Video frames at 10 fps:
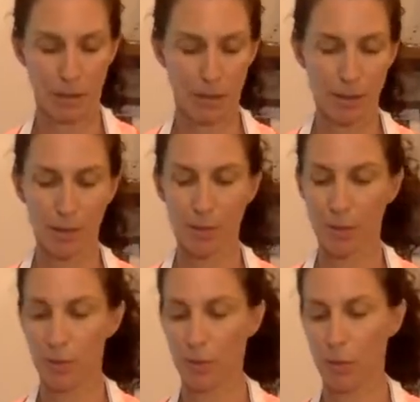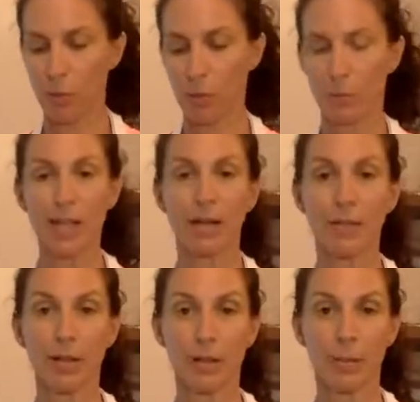this approach will, will
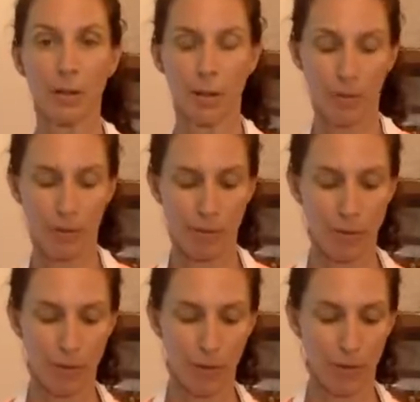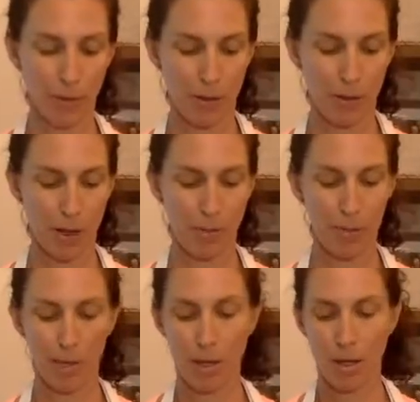definitely work with a firmer apple.